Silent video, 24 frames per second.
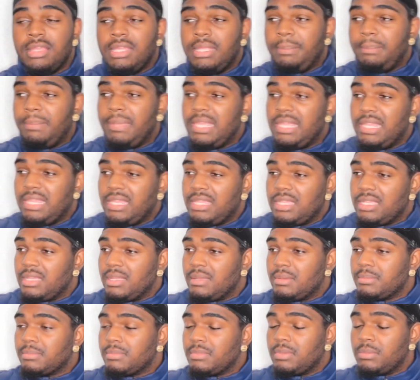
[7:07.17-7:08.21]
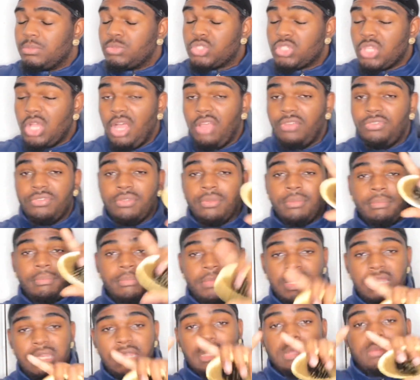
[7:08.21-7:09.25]
Medium, soft,
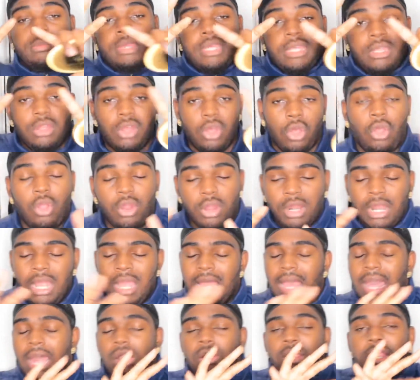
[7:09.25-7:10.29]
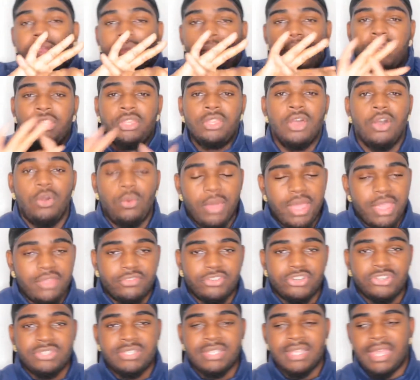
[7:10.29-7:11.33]
medium, and a hard. I don't care what no
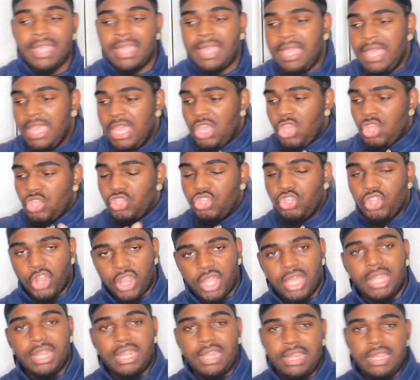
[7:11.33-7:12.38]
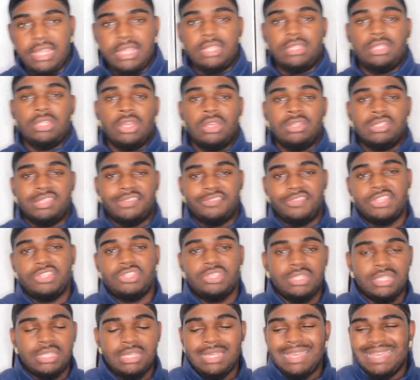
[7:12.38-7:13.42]
wavers say, you're gonna need those
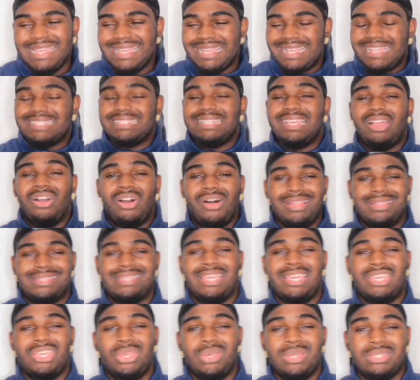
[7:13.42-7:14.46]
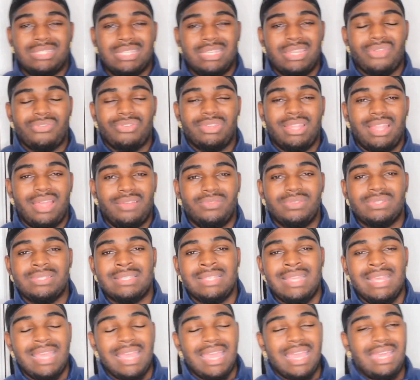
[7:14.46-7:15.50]
eventually, because they all take you into different levels.
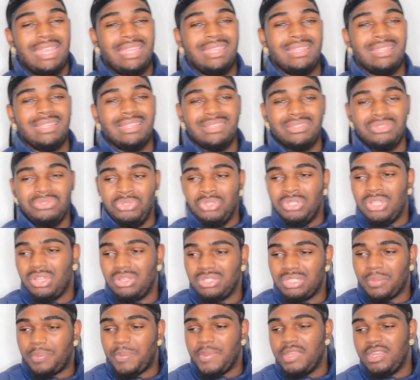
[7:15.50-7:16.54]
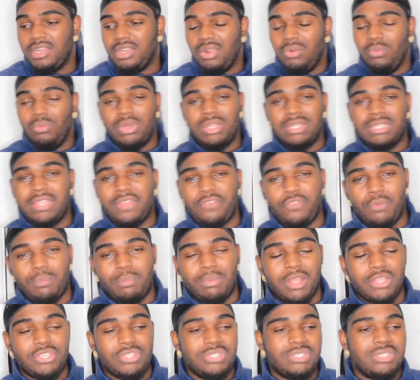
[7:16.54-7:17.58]
And you know, depending on what different
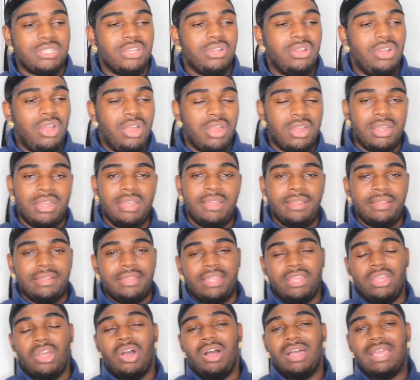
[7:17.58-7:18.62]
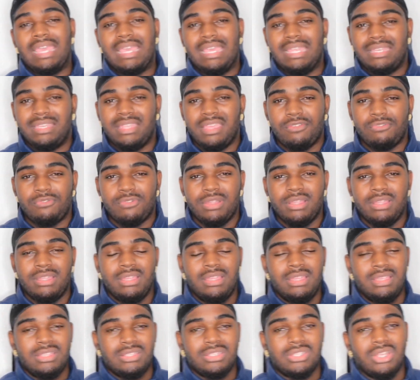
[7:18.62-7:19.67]
brushes there are, they all hit different.
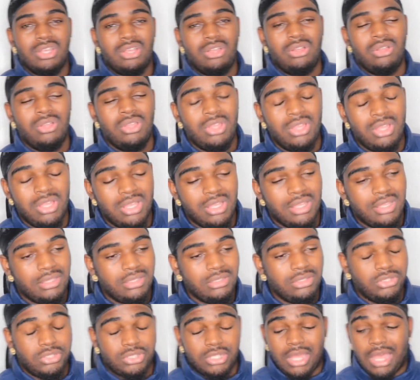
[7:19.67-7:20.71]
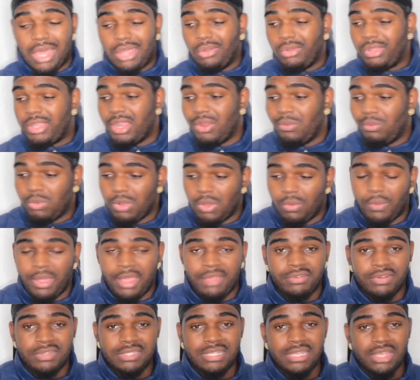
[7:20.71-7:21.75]
So, you know, I don't care what
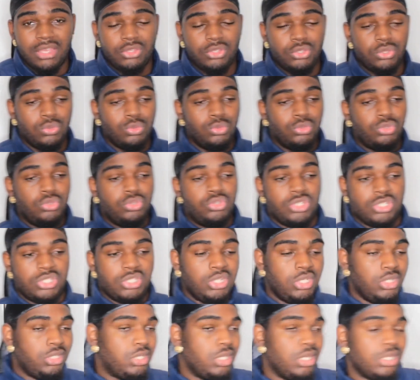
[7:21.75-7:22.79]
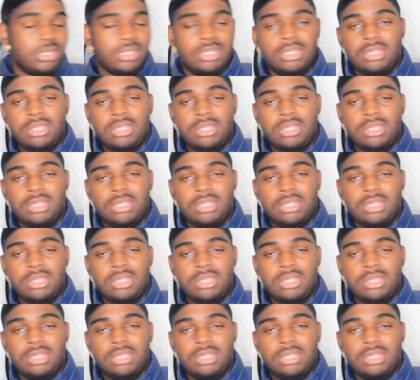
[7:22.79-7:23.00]
waver tell you, you just need this.